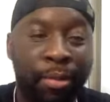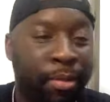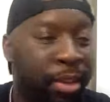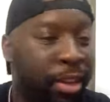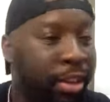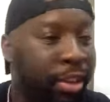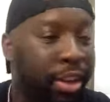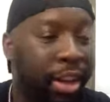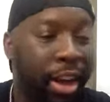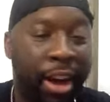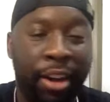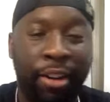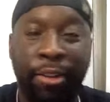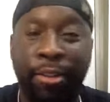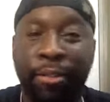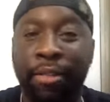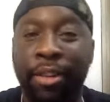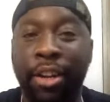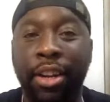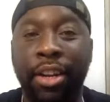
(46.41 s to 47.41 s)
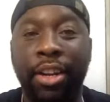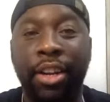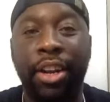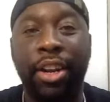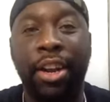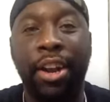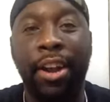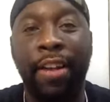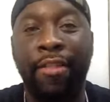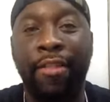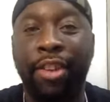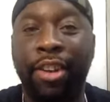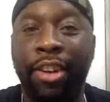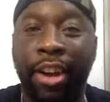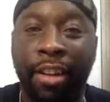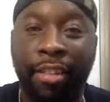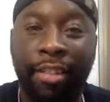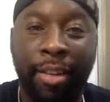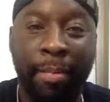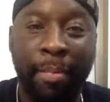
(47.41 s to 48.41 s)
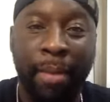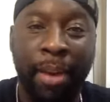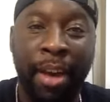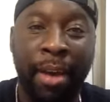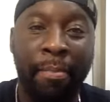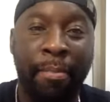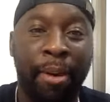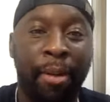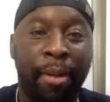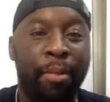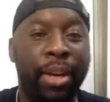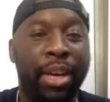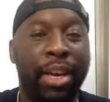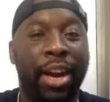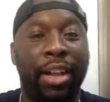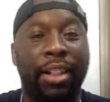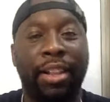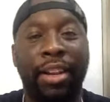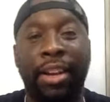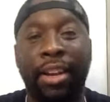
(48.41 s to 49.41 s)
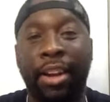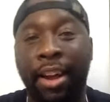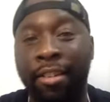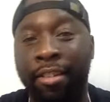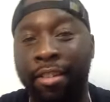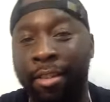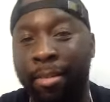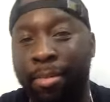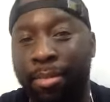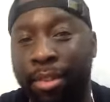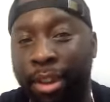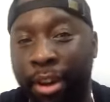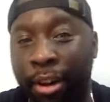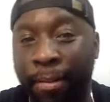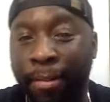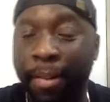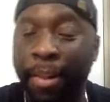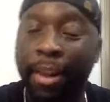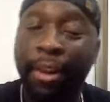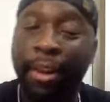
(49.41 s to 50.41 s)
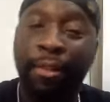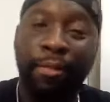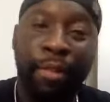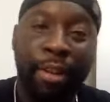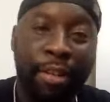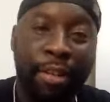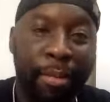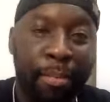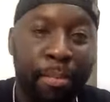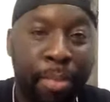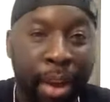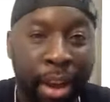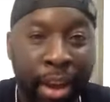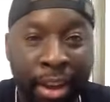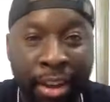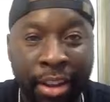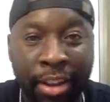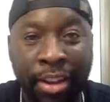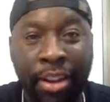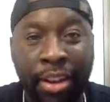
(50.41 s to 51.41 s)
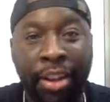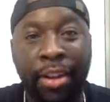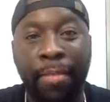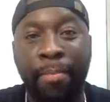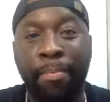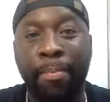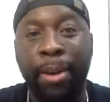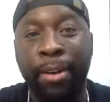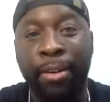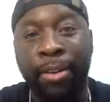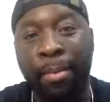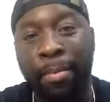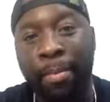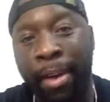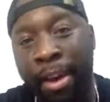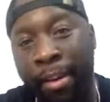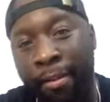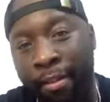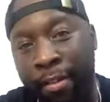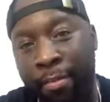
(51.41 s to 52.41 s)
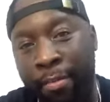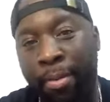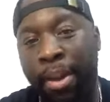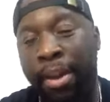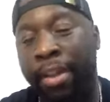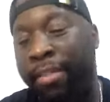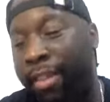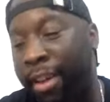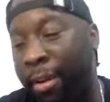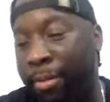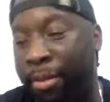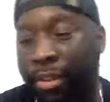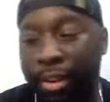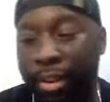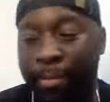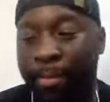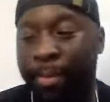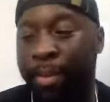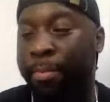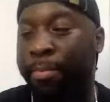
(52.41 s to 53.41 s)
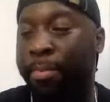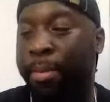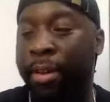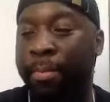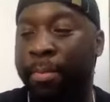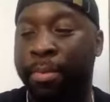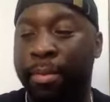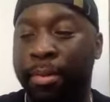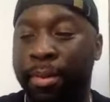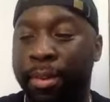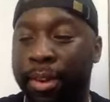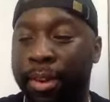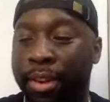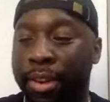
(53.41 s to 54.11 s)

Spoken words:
This guy don't really need an introduction, man, but we got the legend himself, Richard Payton, in the building, man. Rich Payton, say what's up to the people.